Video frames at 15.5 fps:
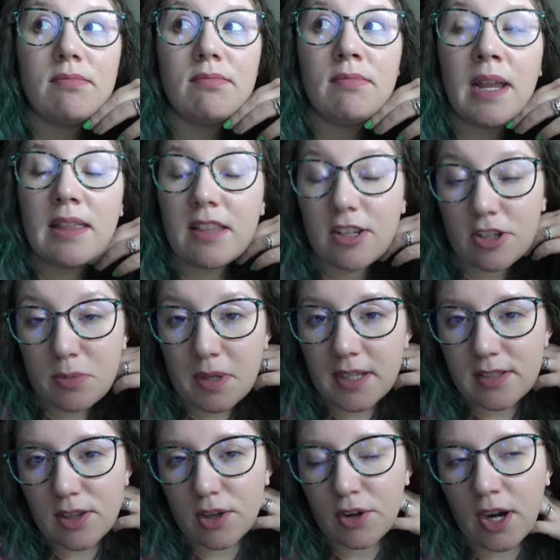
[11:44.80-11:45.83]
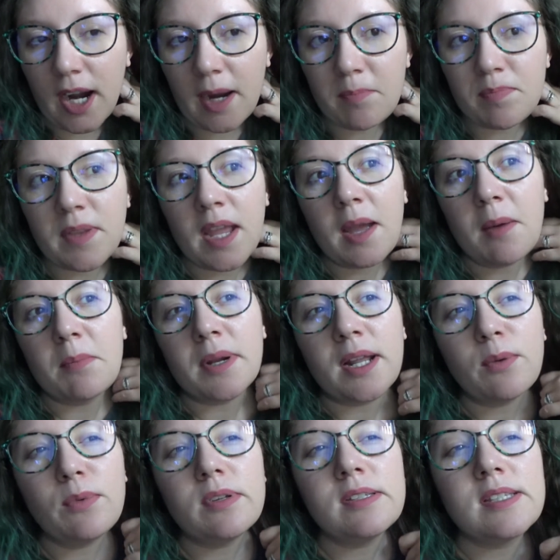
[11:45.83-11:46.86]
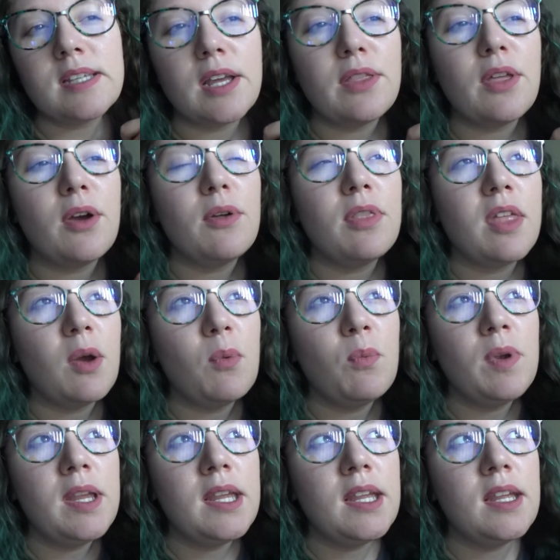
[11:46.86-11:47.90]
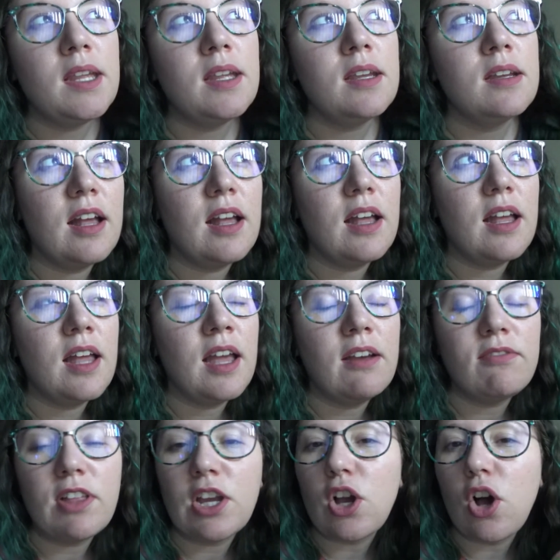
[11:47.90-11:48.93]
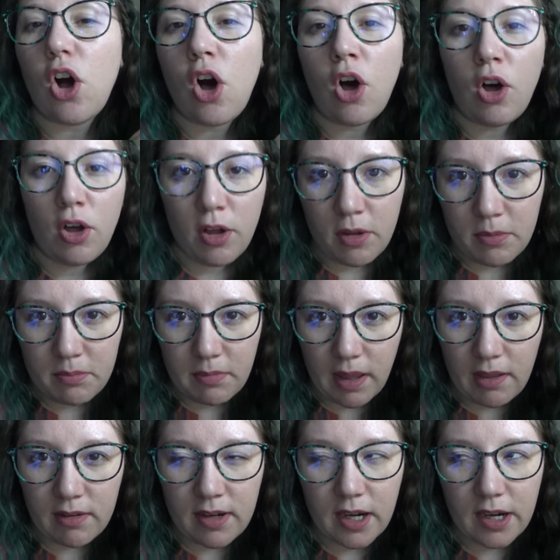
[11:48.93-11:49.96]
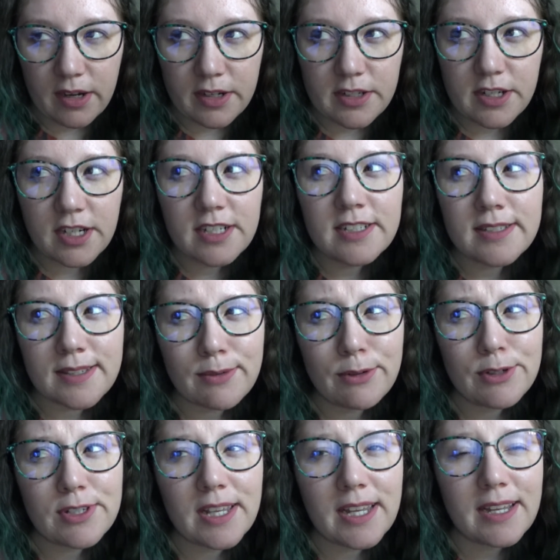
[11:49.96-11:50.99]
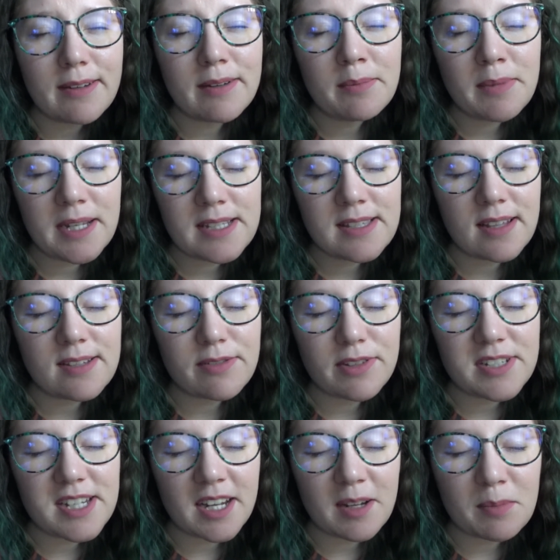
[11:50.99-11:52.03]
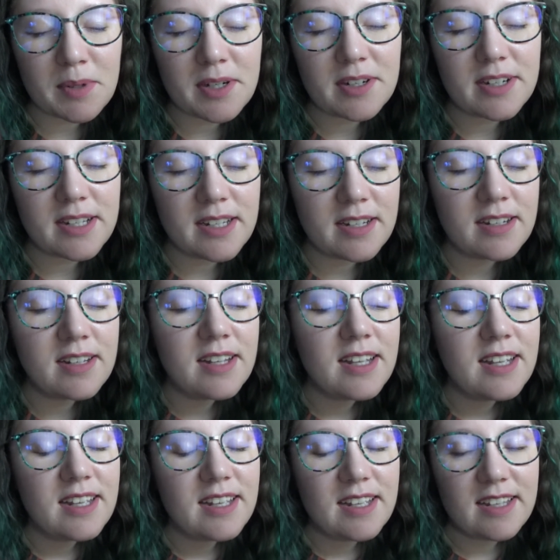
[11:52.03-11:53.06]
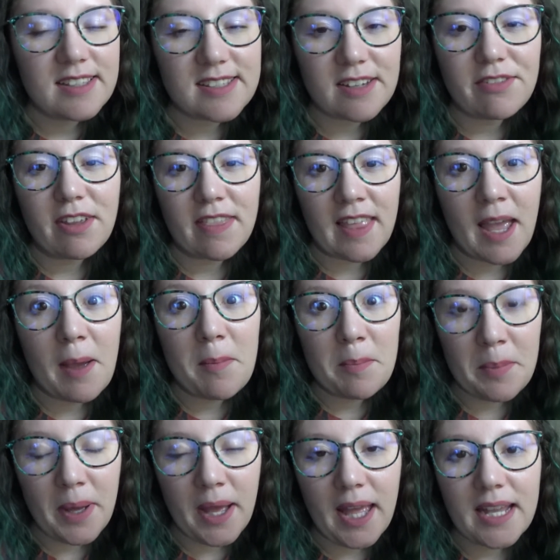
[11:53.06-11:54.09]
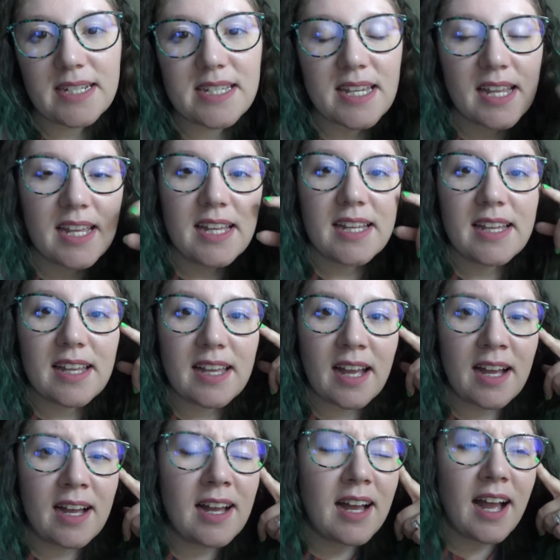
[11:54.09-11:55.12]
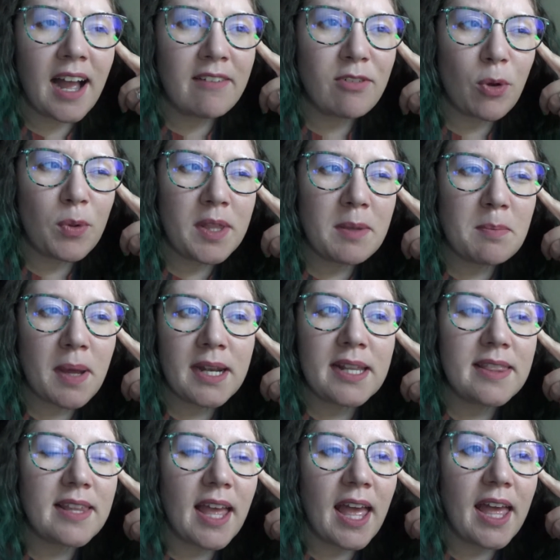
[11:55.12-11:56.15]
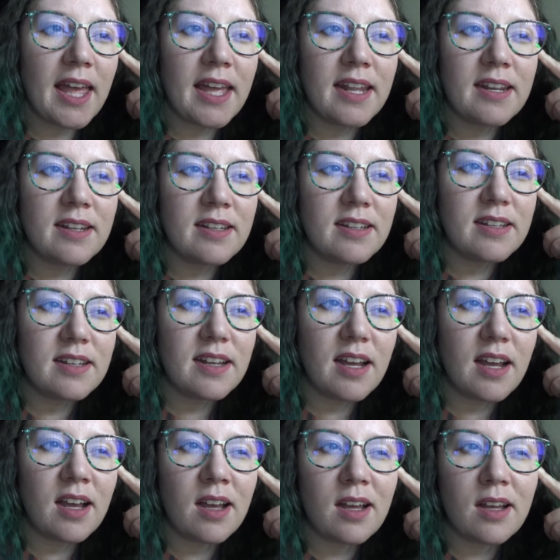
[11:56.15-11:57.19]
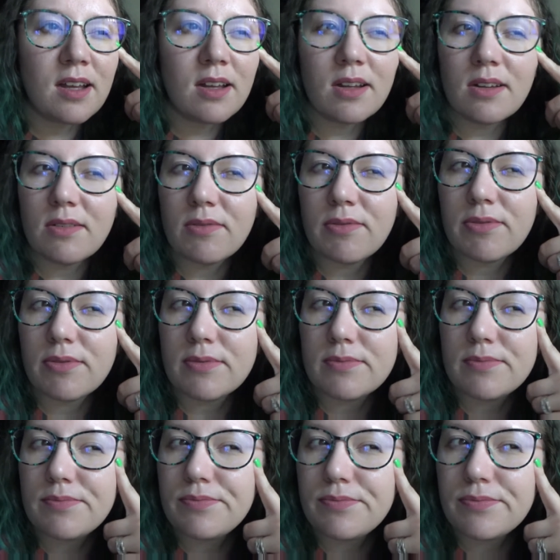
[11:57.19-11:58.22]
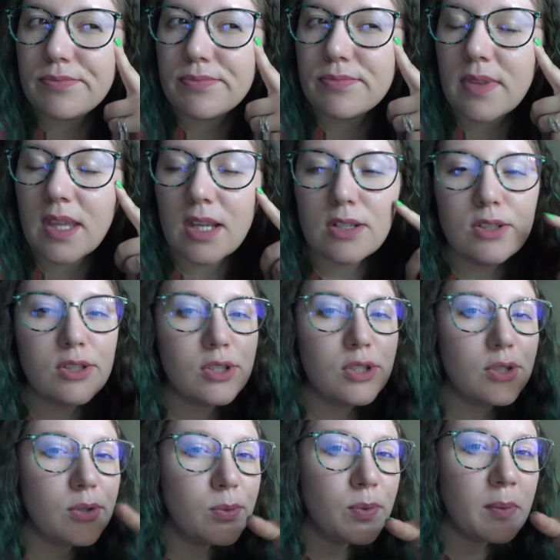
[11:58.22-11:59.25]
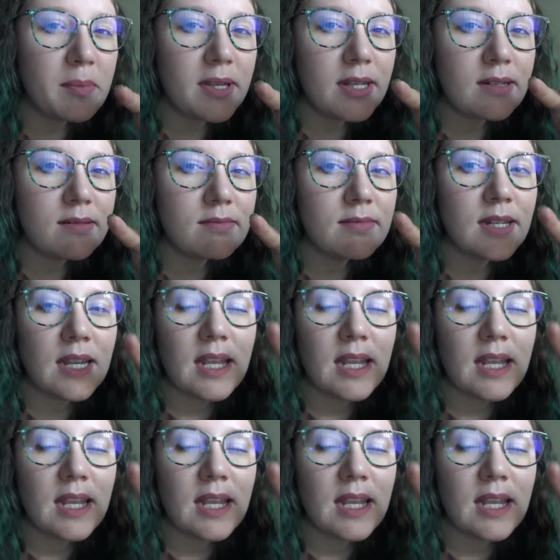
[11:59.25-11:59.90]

mainly just because of the crime. But I will say, though, that we have, like, all male characters, which, like, it makes sense for the time period and stuff like that. But I've only been in the head of 2 women,